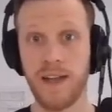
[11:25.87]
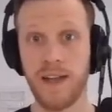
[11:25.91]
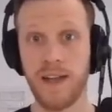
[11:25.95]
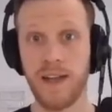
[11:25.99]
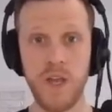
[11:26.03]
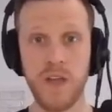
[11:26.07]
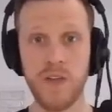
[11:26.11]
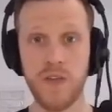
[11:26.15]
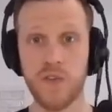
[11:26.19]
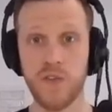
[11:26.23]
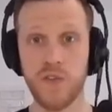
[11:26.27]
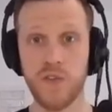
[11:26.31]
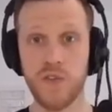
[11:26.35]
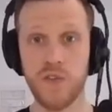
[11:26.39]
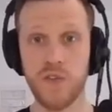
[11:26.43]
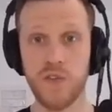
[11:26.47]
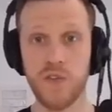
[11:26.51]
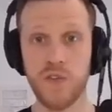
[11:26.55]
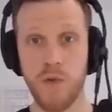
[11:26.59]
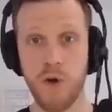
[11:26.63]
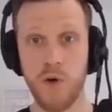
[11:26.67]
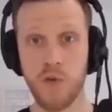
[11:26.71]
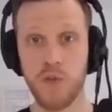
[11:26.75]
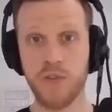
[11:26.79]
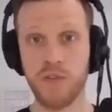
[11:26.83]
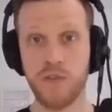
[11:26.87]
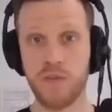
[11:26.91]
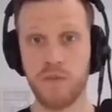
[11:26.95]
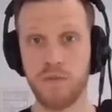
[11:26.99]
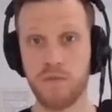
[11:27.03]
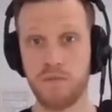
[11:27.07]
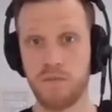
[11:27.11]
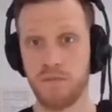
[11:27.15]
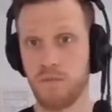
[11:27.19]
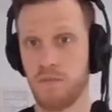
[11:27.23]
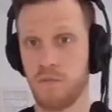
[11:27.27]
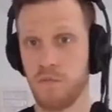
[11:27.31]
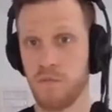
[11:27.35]
So most
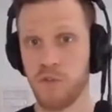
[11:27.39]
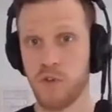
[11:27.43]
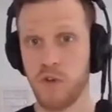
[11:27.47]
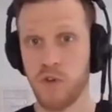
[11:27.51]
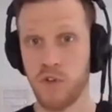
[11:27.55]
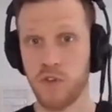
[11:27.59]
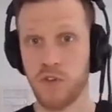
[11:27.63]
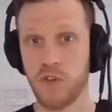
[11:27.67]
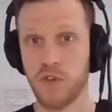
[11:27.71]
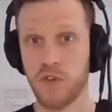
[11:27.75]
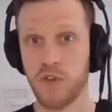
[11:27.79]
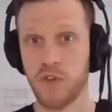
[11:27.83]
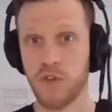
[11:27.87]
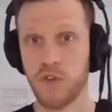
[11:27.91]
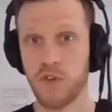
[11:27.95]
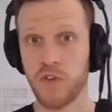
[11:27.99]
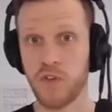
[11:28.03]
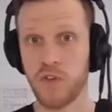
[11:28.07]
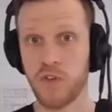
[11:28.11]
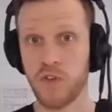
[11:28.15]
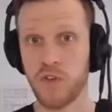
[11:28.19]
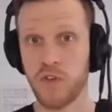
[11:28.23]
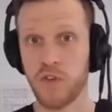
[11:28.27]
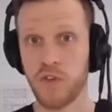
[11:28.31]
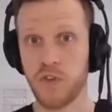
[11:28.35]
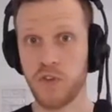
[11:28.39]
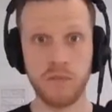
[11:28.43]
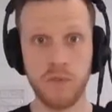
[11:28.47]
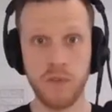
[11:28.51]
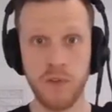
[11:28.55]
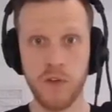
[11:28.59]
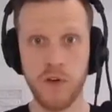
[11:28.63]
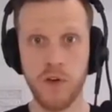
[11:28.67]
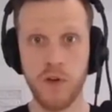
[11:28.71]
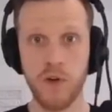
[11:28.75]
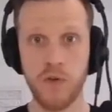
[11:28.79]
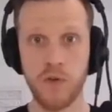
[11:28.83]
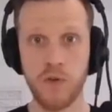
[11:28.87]
source code,
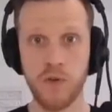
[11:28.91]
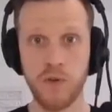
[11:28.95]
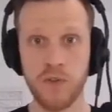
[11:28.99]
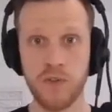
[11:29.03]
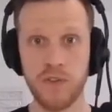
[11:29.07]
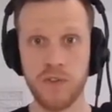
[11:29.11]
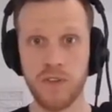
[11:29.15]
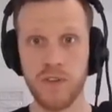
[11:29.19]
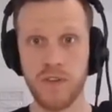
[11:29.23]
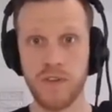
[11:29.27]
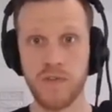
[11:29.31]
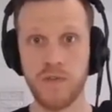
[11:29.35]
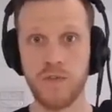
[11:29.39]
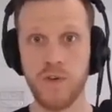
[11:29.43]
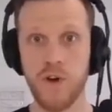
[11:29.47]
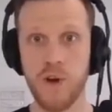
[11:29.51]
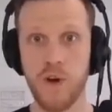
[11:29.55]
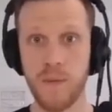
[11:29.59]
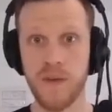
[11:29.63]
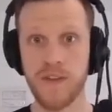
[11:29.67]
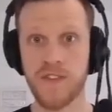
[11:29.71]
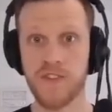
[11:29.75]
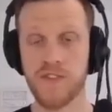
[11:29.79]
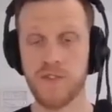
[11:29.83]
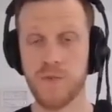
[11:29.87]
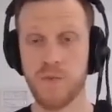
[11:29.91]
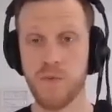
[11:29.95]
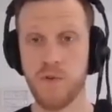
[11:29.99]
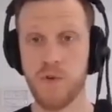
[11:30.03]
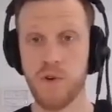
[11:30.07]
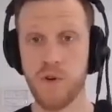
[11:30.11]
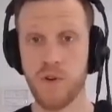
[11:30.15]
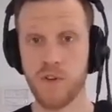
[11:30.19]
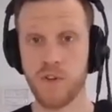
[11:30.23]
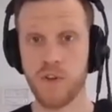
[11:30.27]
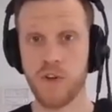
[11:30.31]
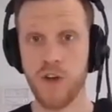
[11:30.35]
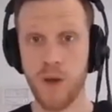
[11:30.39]
code uh, formats
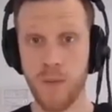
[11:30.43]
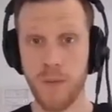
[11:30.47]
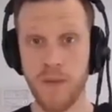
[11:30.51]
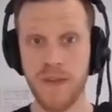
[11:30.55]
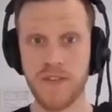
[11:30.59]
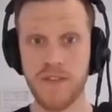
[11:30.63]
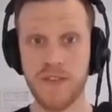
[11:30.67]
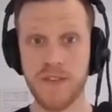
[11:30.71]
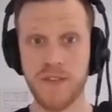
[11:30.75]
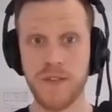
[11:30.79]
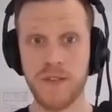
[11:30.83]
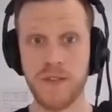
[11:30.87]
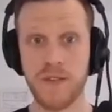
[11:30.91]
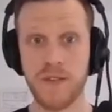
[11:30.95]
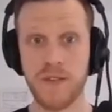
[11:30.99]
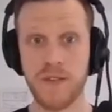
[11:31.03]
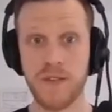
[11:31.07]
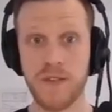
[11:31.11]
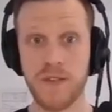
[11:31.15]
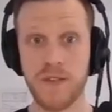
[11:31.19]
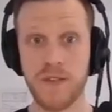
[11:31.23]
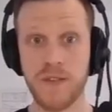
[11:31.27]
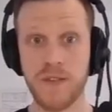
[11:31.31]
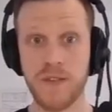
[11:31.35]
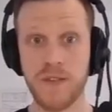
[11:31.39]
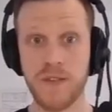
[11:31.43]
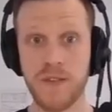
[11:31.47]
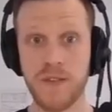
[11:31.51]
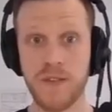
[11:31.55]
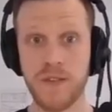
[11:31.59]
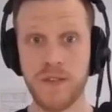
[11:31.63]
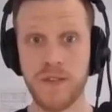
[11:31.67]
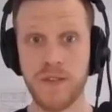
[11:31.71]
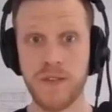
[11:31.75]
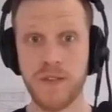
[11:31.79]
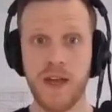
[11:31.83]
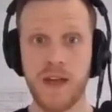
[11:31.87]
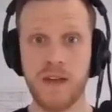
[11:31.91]
support comments.
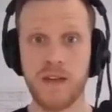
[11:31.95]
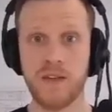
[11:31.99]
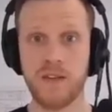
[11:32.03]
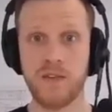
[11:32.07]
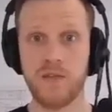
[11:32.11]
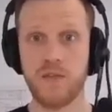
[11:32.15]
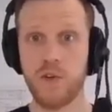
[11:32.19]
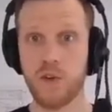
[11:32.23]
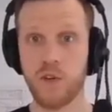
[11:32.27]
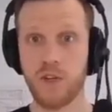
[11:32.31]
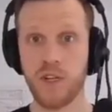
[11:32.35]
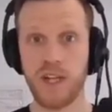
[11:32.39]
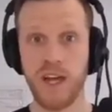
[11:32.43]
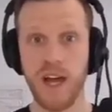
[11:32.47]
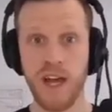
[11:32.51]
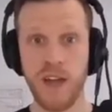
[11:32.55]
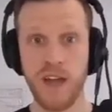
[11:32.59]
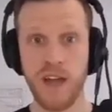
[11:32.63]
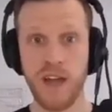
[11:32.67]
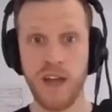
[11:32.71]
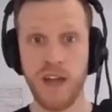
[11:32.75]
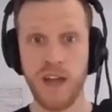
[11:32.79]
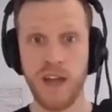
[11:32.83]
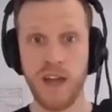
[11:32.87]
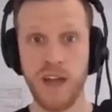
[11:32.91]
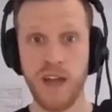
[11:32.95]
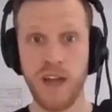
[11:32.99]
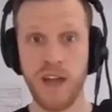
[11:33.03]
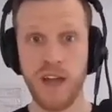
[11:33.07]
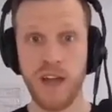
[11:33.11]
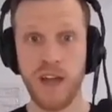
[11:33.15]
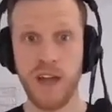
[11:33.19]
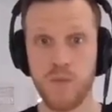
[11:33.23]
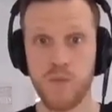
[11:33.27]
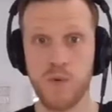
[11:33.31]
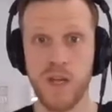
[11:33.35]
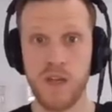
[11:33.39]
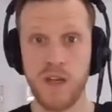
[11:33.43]
And for the license,
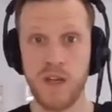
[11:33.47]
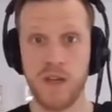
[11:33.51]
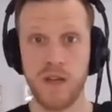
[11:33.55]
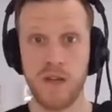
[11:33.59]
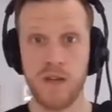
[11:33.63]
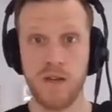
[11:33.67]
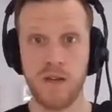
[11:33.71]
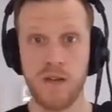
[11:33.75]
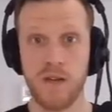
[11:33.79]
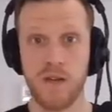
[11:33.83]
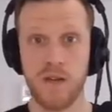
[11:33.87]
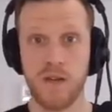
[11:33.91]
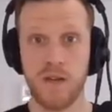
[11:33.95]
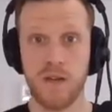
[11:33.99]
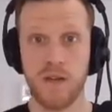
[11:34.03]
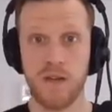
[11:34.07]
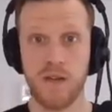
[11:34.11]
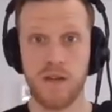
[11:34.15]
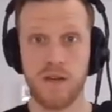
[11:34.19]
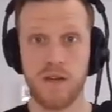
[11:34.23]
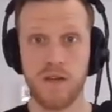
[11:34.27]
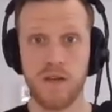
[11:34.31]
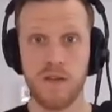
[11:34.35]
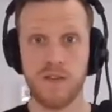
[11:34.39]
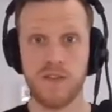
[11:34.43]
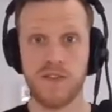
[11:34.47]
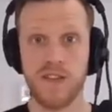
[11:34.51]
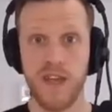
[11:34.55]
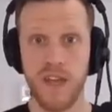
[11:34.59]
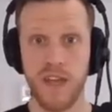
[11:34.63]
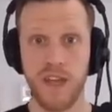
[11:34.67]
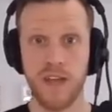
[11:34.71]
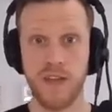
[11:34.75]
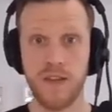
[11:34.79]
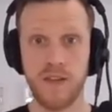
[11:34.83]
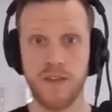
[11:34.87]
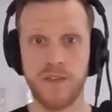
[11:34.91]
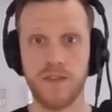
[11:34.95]
we
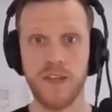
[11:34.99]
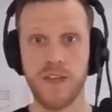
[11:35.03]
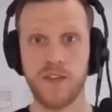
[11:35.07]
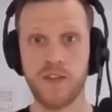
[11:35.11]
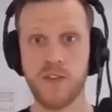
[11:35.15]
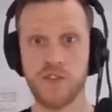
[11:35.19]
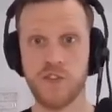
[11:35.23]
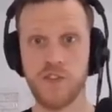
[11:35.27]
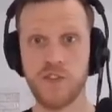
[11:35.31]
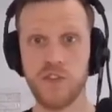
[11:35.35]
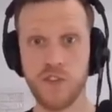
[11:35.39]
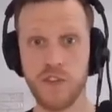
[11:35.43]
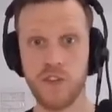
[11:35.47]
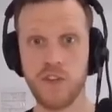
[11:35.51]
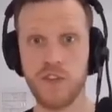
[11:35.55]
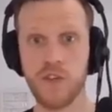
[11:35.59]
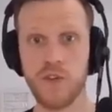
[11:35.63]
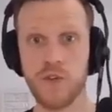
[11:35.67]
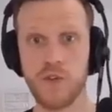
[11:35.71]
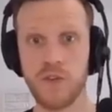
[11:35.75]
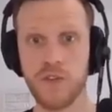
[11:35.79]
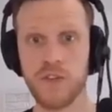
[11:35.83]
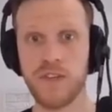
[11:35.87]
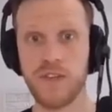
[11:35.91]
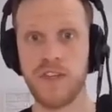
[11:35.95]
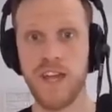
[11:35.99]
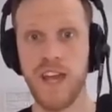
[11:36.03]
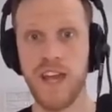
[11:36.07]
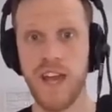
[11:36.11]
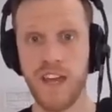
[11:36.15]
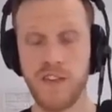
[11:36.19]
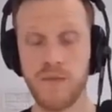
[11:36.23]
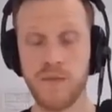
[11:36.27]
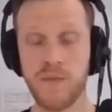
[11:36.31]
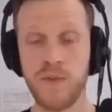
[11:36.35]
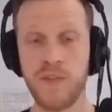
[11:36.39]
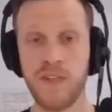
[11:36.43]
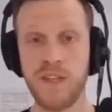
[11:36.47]
say that you should use the
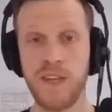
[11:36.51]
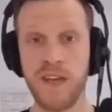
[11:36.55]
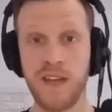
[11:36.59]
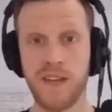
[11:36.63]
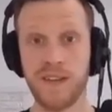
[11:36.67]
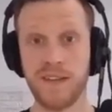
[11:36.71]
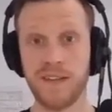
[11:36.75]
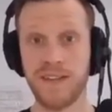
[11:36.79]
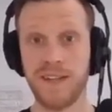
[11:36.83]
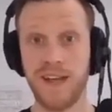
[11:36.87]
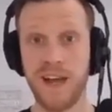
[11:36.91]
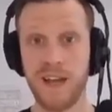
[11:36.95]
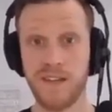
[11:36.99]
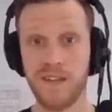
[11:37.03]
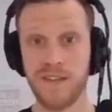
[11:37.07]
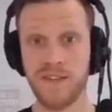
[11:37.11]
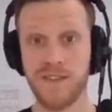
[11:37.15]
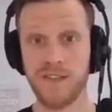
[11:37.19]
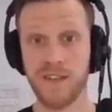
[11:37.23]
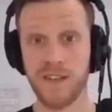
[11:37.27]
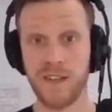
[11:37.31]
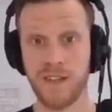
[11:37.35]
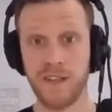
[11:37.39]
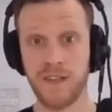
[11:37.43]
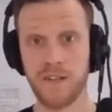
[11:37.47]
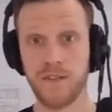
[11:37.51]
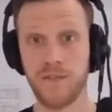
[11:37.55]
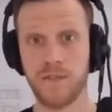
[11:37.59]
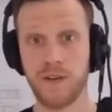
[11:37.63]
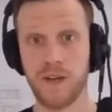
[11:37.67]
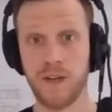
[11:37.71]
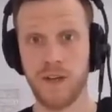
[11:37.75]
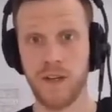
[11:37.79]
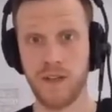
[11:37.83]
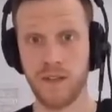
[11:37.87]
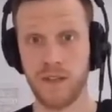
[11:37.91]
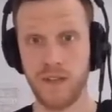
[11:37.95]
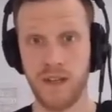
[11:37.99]
SPDX license
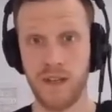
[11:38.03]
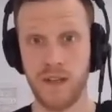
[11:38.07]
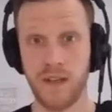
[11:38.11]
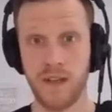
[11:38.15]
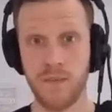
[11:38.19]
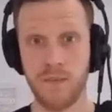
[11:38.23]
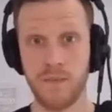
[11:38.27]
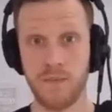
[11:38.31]
identifier tag.